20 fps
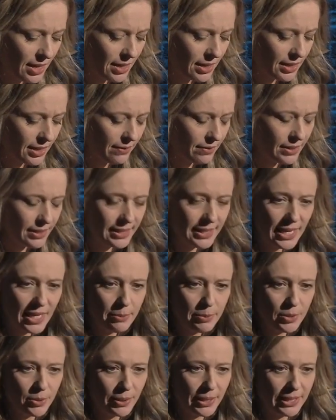Give it, say,
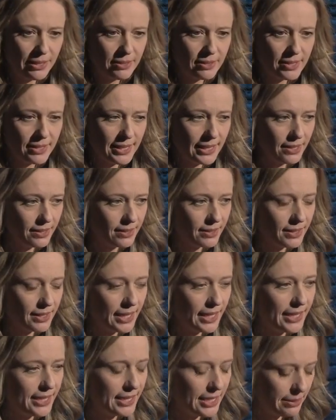between 6 to
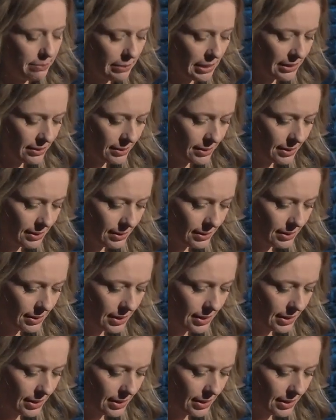18 months,